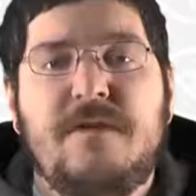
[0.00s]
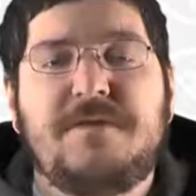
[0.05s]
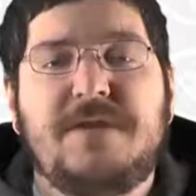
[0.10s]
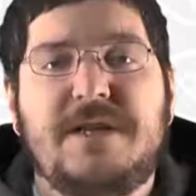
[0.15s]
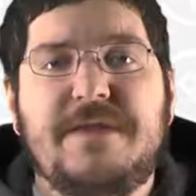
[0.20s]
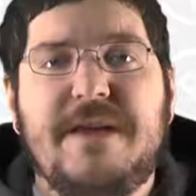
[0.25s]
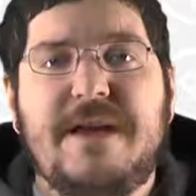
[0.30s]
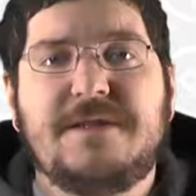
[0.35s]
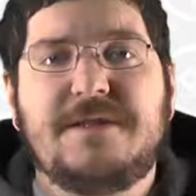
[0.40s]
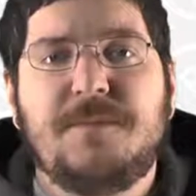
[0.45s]

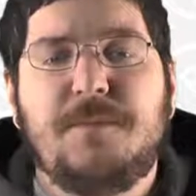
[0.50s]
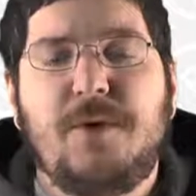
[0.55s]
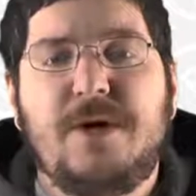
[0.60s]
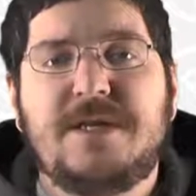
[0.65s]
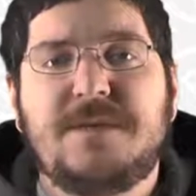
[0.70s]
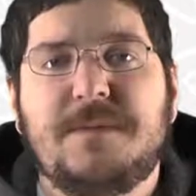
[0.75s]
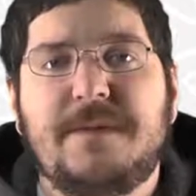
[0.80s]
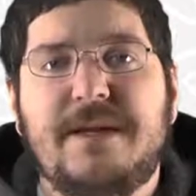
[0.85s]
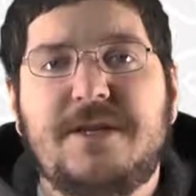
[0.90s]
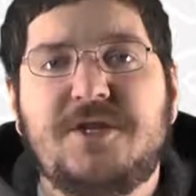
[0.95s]
15,000
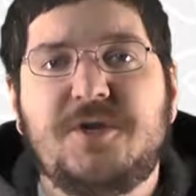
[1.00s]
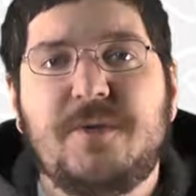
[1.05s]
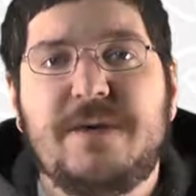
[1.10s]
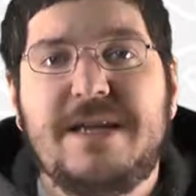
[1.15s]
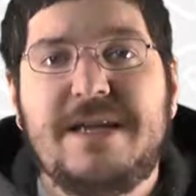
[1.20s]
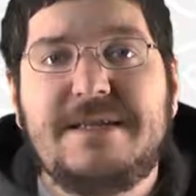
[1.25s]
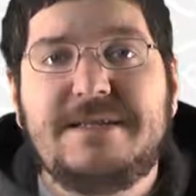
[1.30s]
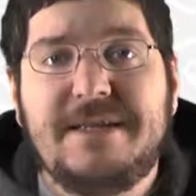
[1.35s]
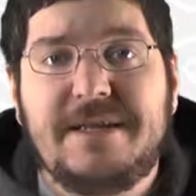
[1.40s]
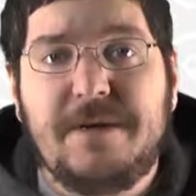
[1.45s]
points will let you an
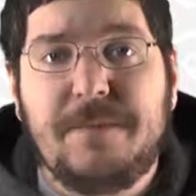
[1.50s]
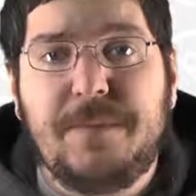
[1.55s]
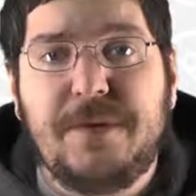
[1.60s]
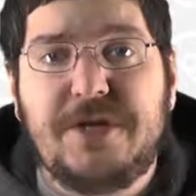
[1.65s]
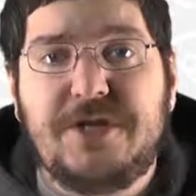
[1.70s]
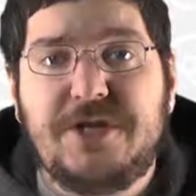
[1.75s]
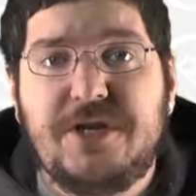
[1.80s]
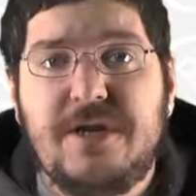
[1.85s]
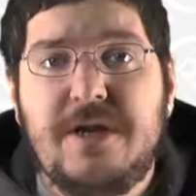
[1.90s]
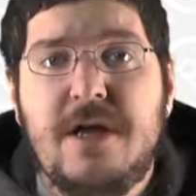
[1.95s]
easy
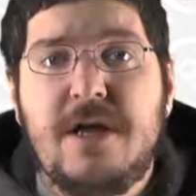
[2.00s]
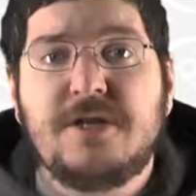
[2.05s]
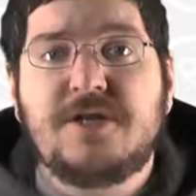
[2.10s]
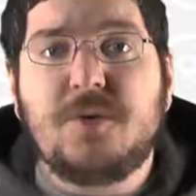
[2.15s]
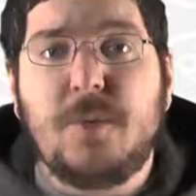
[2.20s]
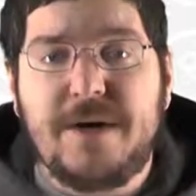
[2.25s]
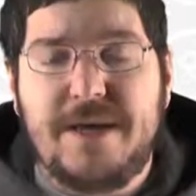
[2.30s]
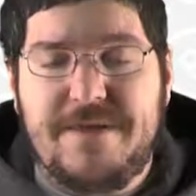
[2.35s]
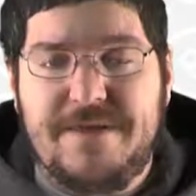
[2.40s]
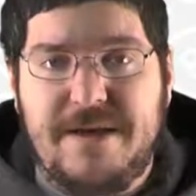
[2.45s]
completion,
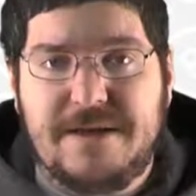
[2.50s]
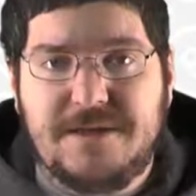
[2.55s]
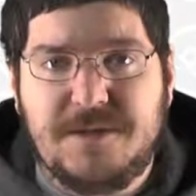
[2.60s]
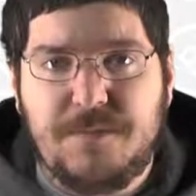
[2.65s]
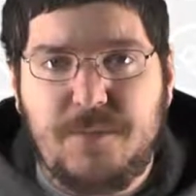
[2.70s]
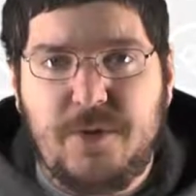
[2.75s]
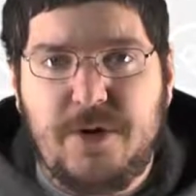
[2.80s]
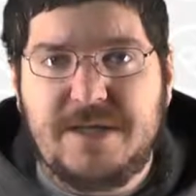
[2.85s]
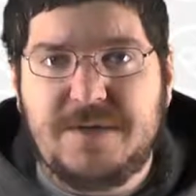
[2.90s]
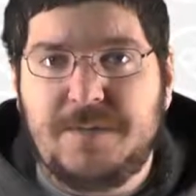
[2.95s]

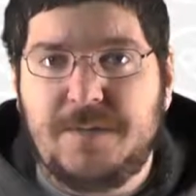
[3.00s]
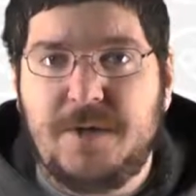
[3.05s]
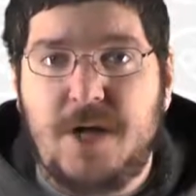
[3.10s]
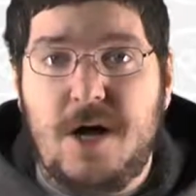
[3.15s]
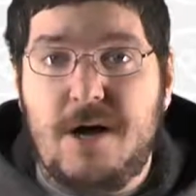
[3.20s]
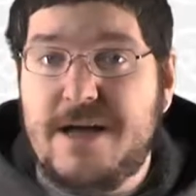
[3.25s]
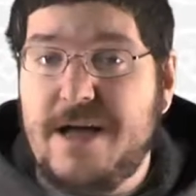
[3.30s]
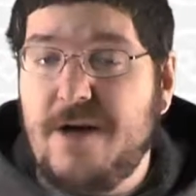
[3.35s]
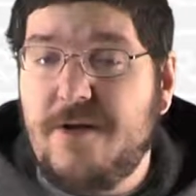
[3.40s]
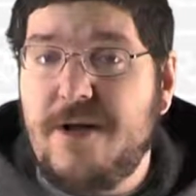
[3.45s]
20,000 points will
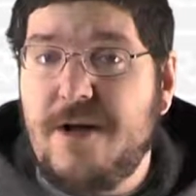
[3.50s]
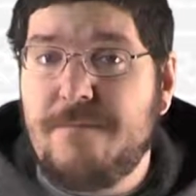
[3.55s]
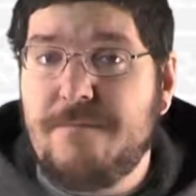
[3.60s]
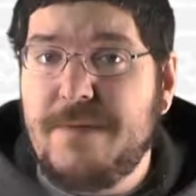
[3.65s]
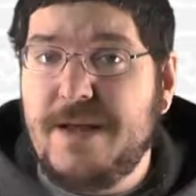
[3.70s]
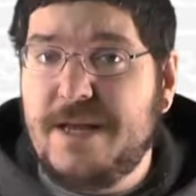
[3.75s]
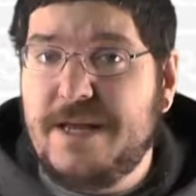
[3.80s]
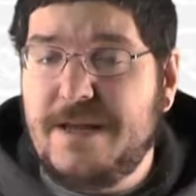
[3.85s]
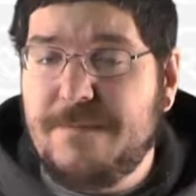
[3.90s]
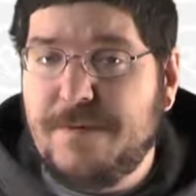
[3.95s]
knock out a
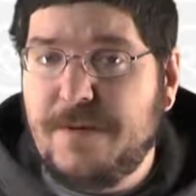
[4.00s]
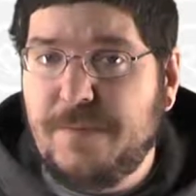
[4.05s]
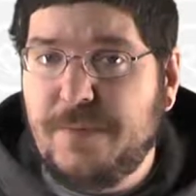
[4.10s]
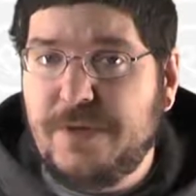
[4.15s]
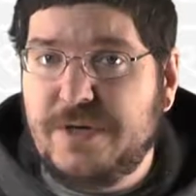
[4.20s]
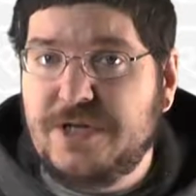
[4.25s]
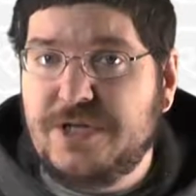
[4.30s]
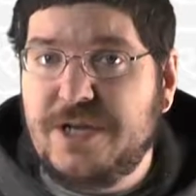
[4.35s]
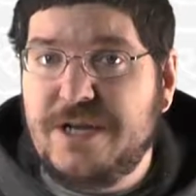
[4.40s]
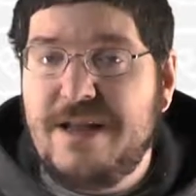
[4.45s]
medium
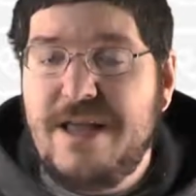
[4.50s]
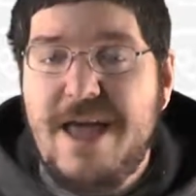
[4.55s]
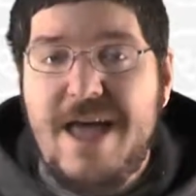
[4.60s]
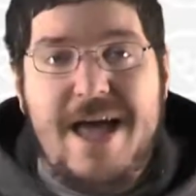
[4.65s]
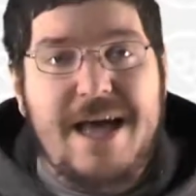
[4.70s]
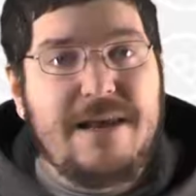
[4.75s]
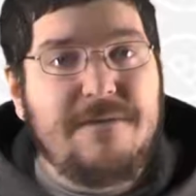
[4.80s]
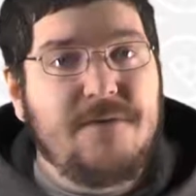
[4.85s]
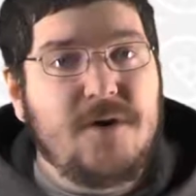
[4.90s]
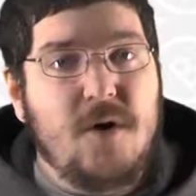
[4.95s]
completion,
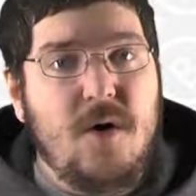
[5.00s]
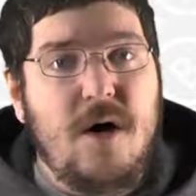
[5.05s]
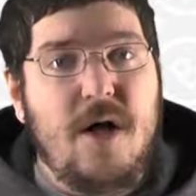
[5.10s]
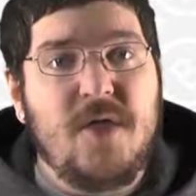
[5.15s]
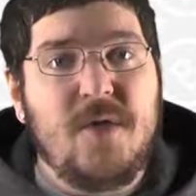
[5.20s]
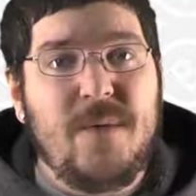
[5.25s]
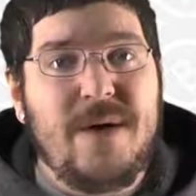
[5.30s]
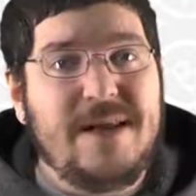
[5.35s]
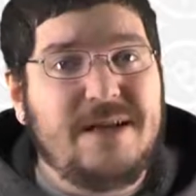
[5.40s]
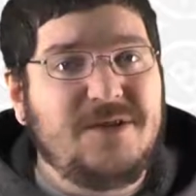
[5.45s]
and if you go
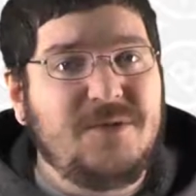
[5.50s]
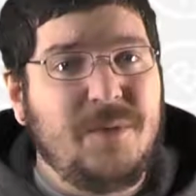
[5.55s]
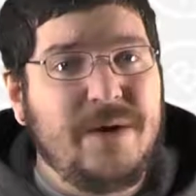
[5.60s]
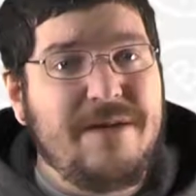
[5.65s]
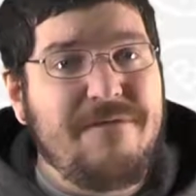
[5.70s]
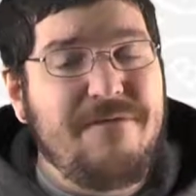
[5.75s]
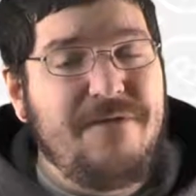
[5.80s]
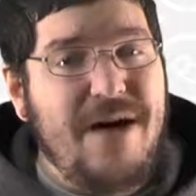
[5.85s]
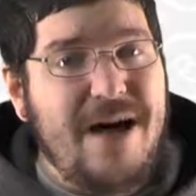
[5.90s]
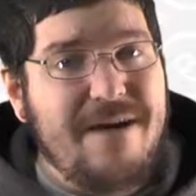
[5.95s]
all the way to
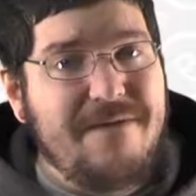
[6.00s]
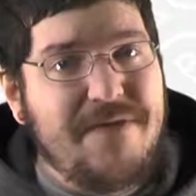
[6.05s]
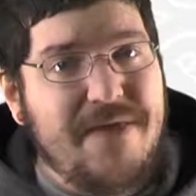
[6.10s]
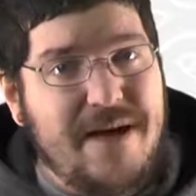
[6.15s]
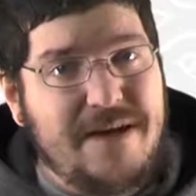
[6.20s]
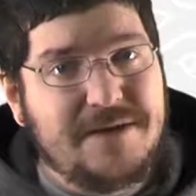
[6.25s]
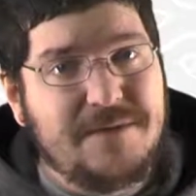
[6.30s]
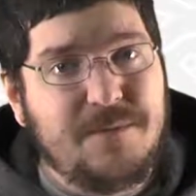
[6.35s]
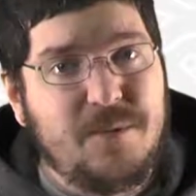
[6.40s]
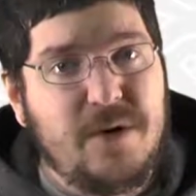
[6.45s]

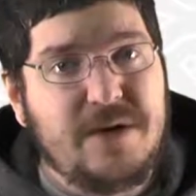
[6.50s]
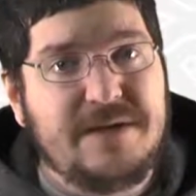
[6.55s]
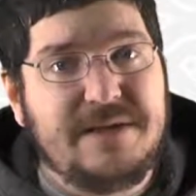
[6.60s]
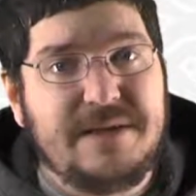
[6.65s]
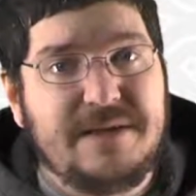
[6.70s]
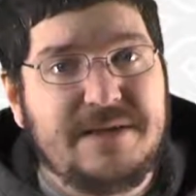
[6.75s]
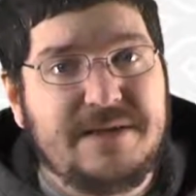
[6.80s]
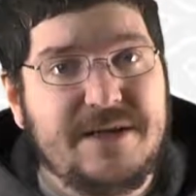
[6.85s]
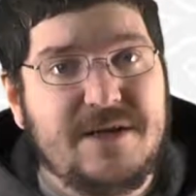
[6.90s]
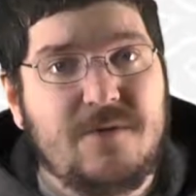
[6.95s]
25,000 points
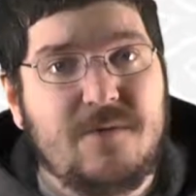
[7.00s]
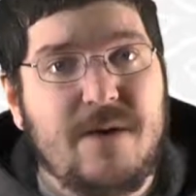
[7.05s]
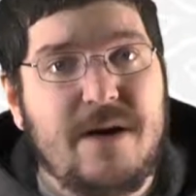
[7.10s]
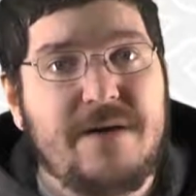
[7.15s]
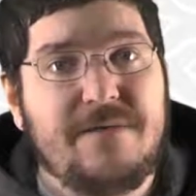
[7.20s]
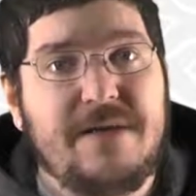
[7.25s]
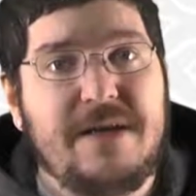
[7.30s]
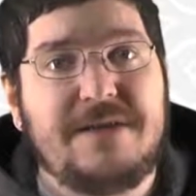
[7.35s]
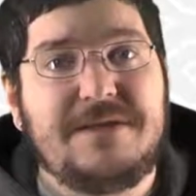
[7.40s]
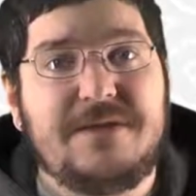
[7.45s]
in a single
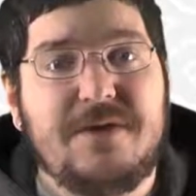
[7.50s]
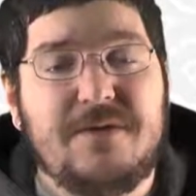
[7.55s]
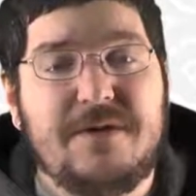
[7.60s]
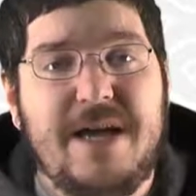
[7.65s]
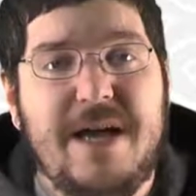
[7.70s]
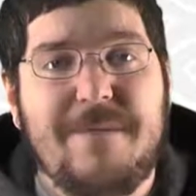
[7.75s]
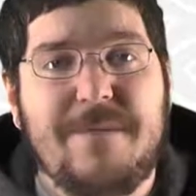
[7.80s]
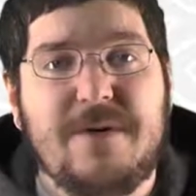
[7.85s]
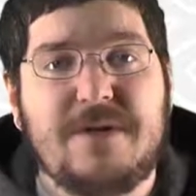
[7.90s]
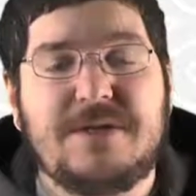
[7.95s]
run of Keystone
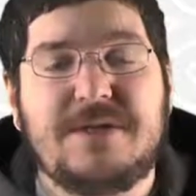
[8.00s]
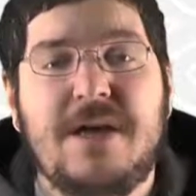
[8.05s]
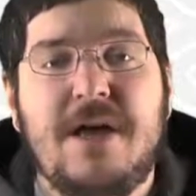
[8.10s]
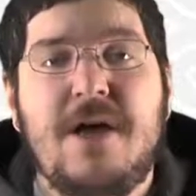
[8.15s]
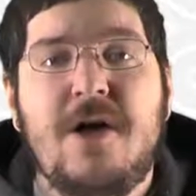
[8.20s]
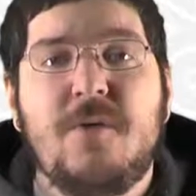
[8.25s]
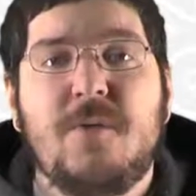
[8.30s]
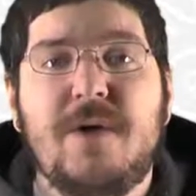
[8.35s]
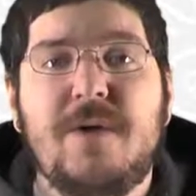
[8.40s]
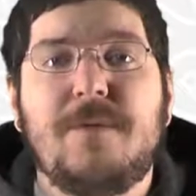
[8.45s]
Kapers,
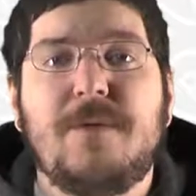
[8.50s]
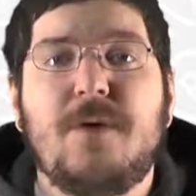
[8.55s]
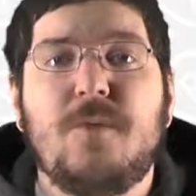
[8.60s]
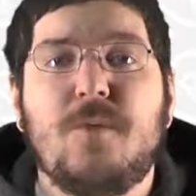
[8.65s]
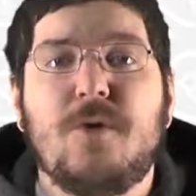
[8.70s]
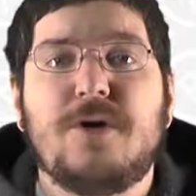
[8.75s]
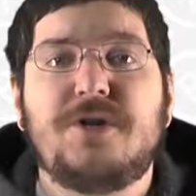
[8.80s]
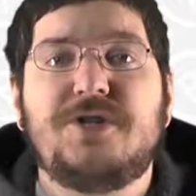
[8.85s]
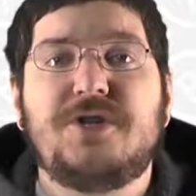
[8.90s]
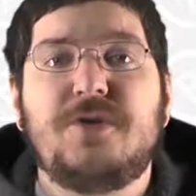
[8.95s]
we will
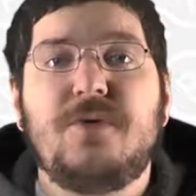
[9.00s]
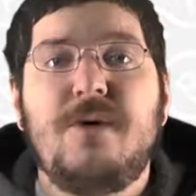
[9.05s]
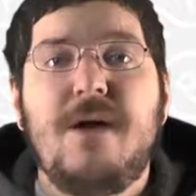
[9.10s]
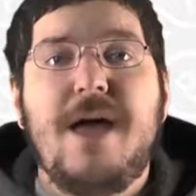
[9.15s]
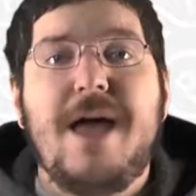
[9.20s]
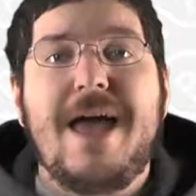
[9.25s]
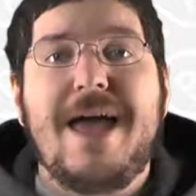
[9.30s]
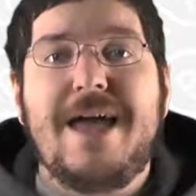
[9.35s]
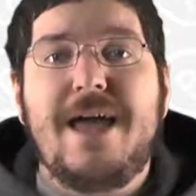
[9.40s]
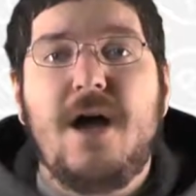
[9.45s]
award you
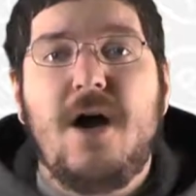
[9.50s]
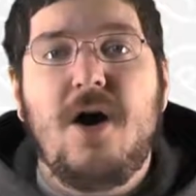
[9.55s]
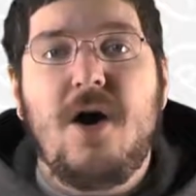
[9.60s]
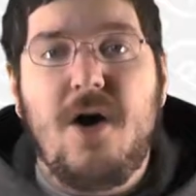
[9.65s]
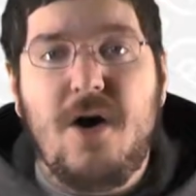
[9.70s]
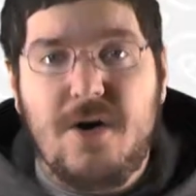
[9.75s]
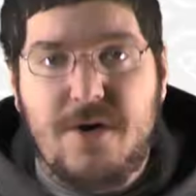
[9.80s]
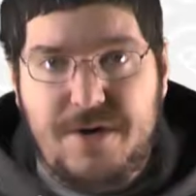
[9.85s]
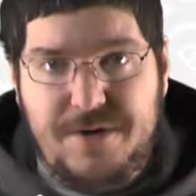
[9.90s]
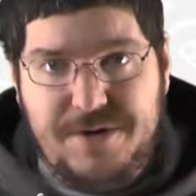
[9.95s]
a
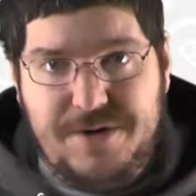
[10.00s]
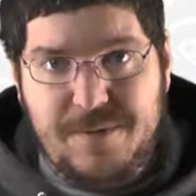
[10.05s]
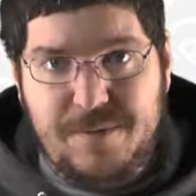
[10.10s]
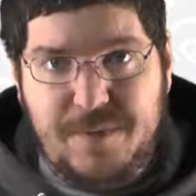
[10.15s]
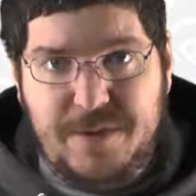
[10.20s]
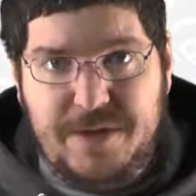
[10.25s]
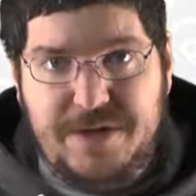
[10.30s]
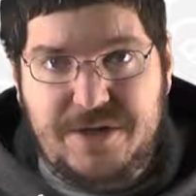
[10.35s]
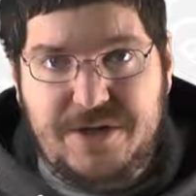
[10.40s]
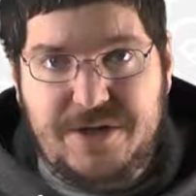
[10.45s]
hard
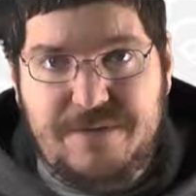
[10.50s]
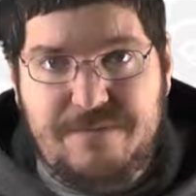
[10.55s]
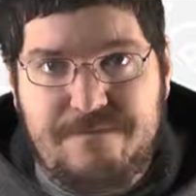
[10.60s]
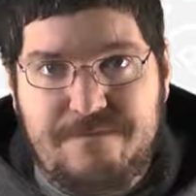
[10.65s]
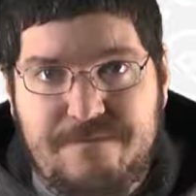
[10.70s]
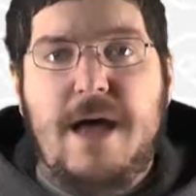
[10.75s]
completion.